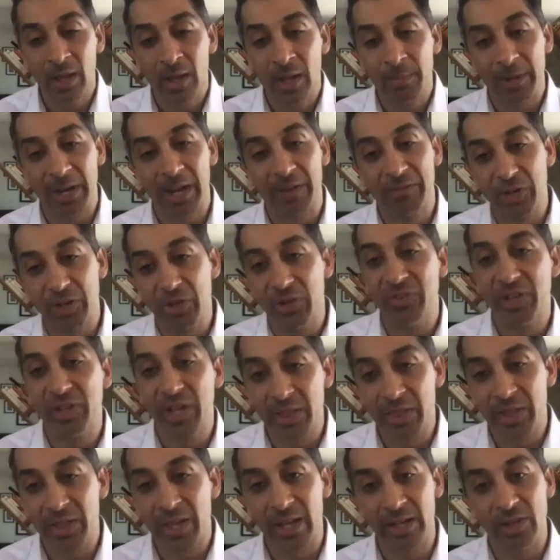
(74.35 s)
But after you've
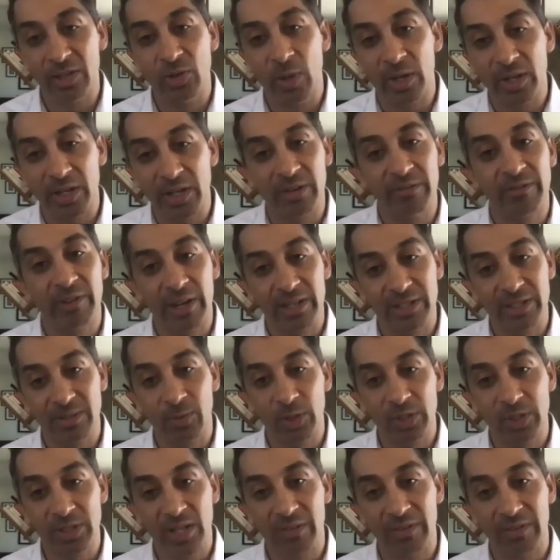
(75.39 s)
done that and you identify
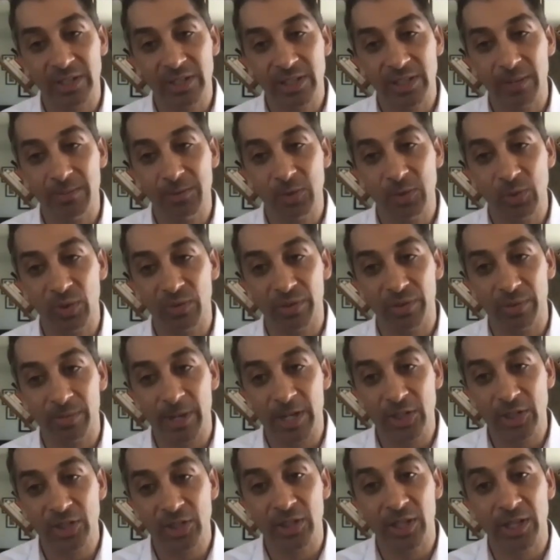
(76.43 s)
someone as having type 2
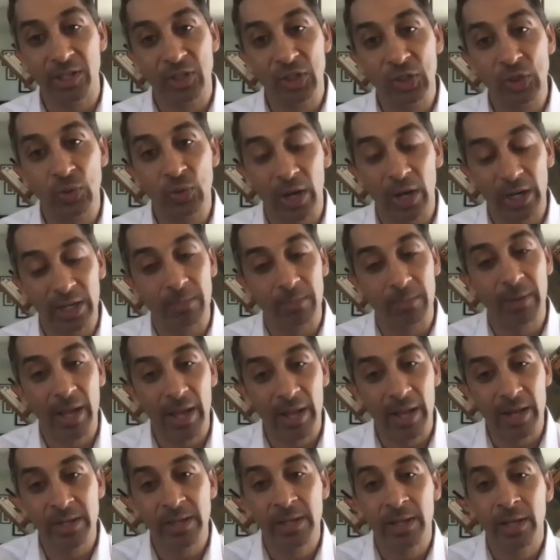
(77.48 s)
inflammation, they do
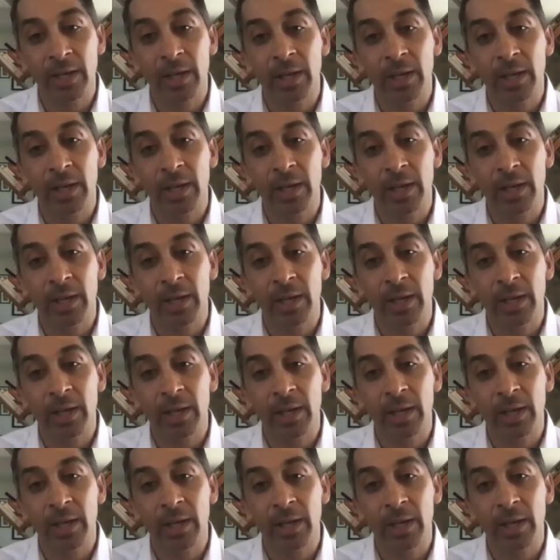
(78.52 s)
recommend